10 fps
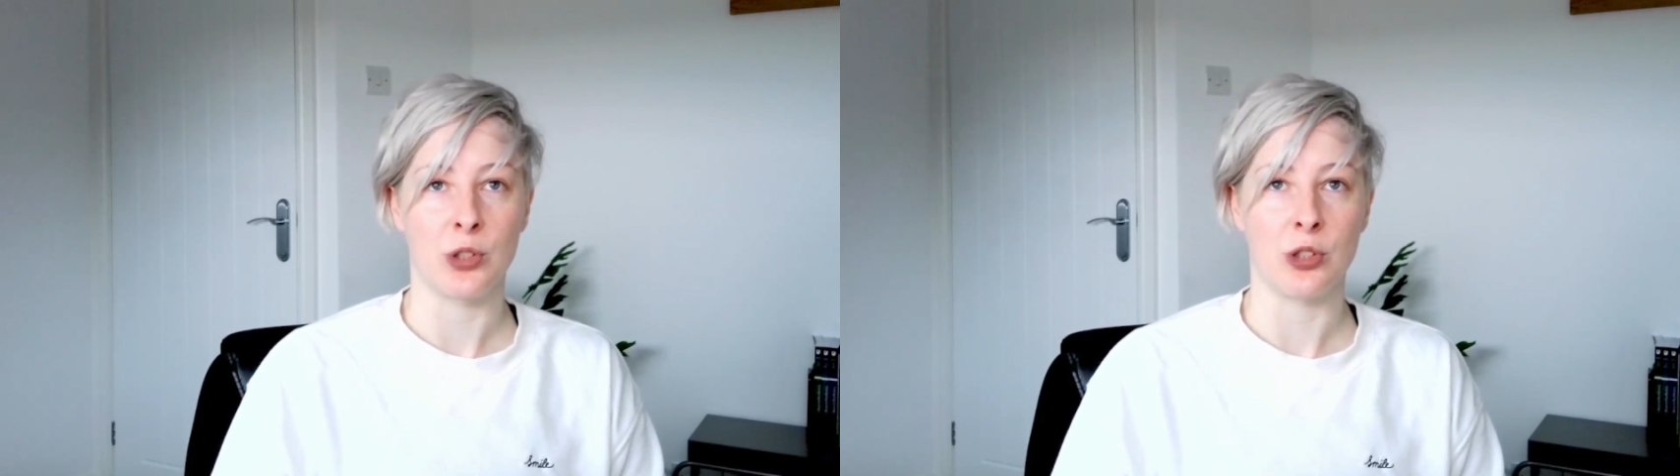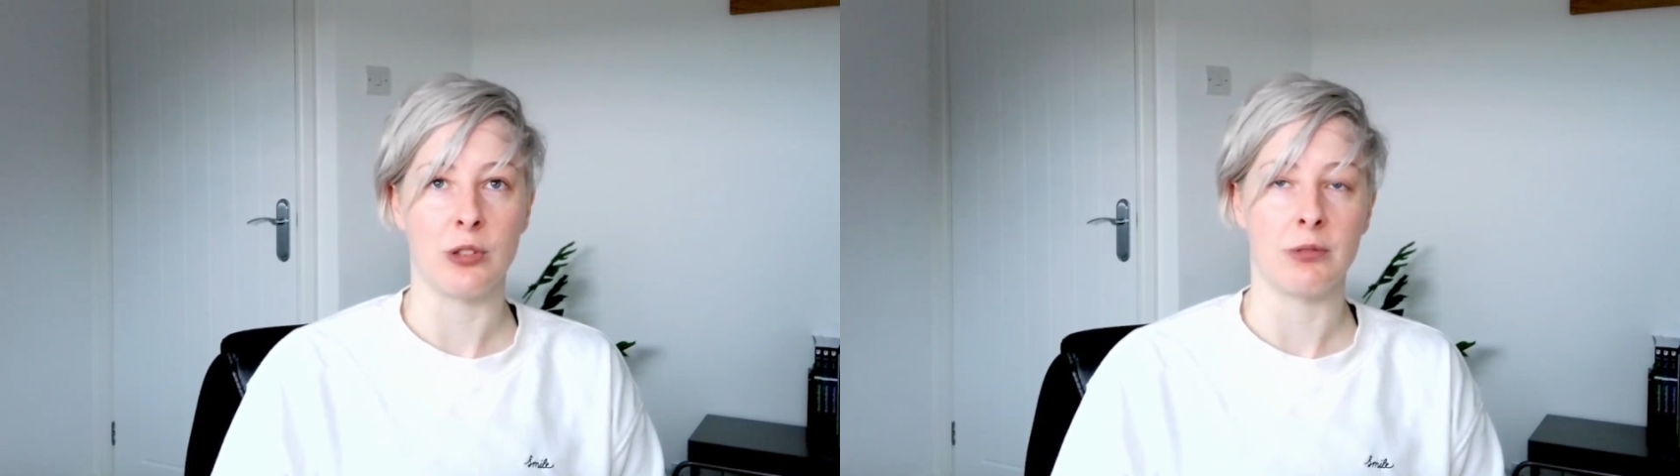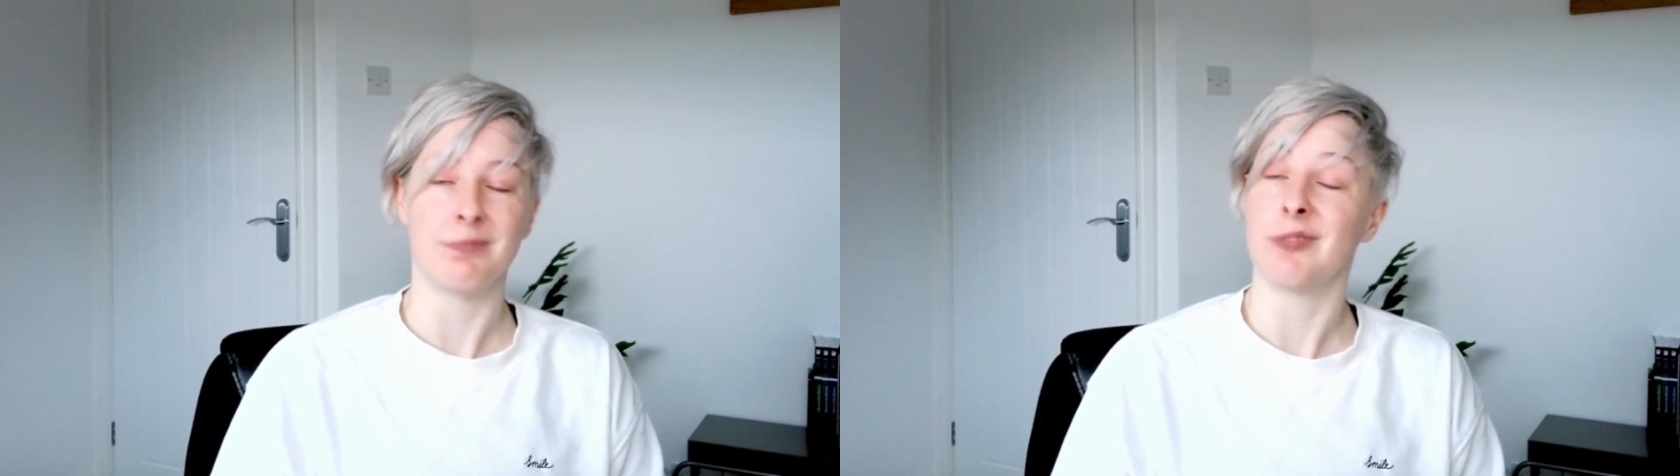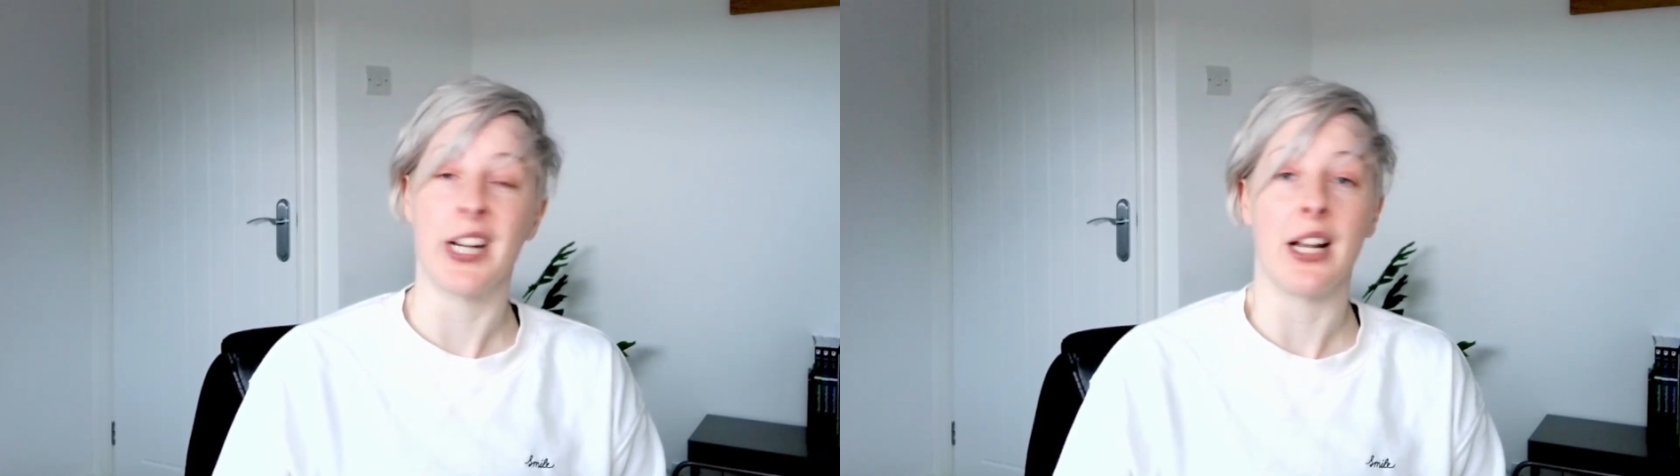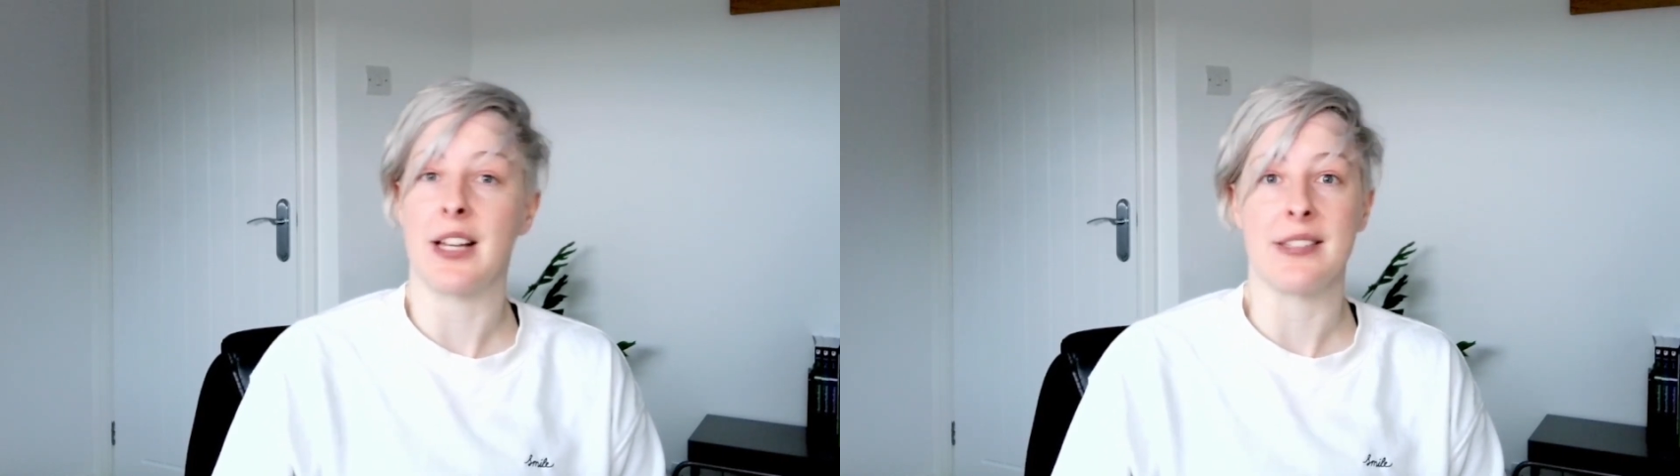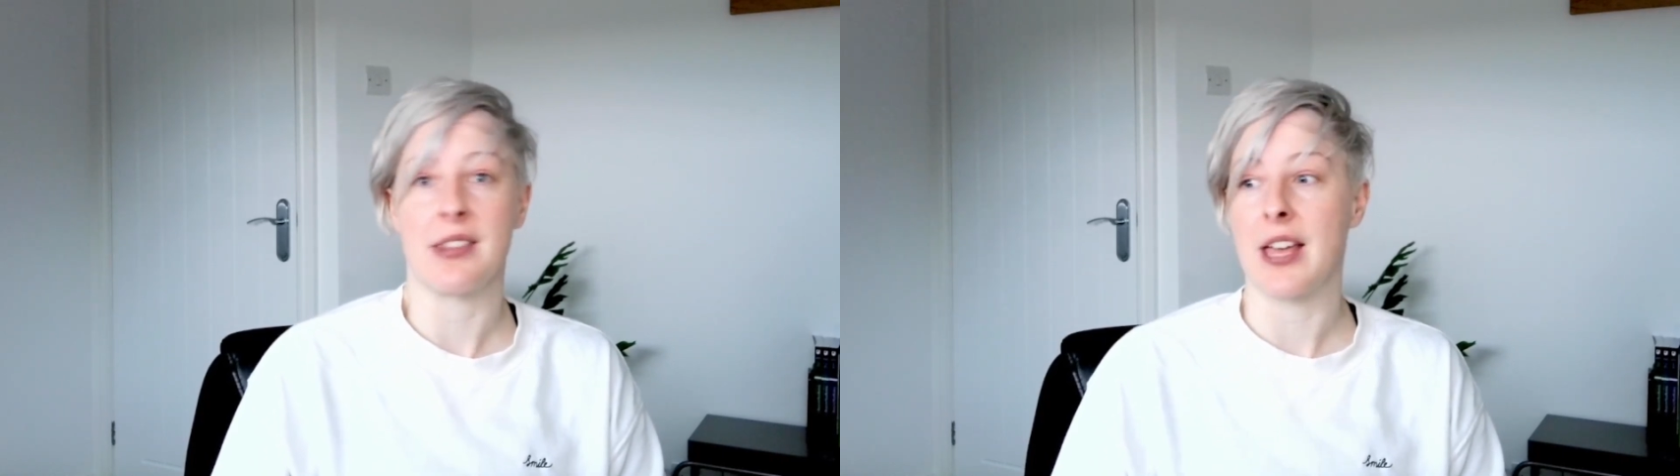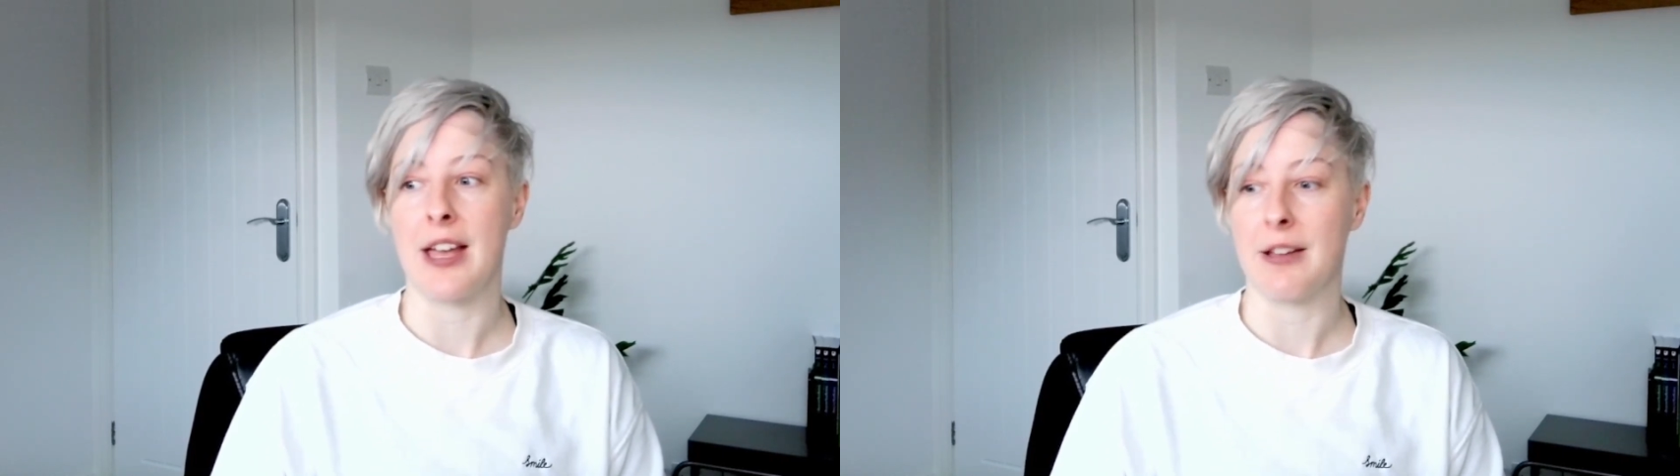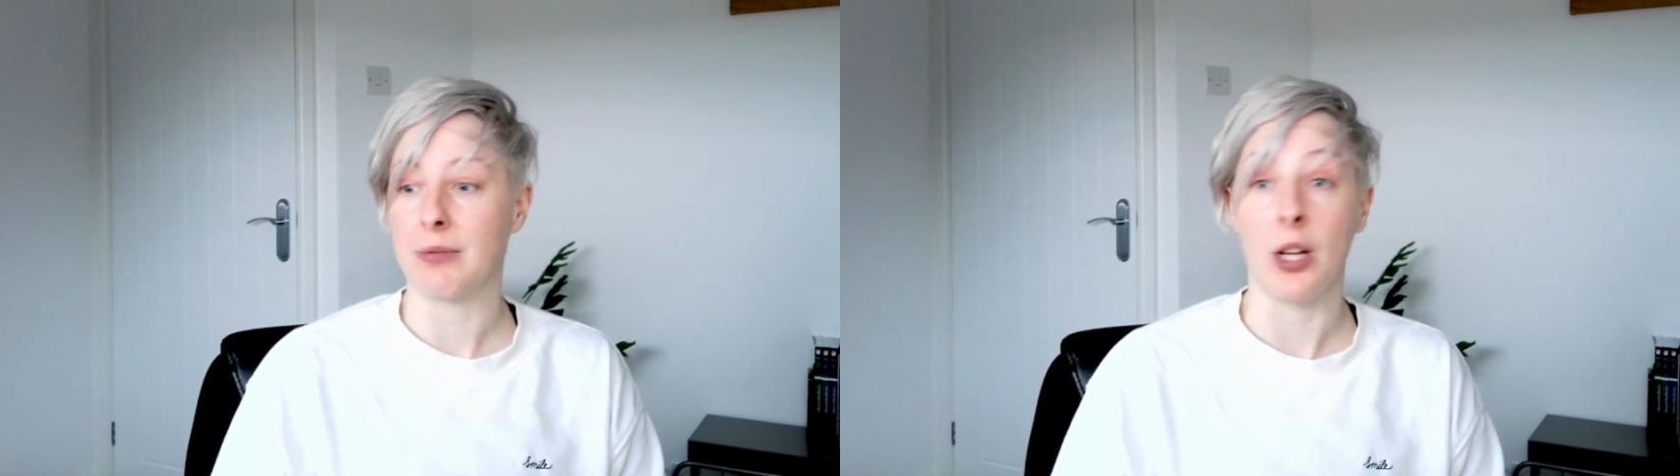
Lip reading: to realize their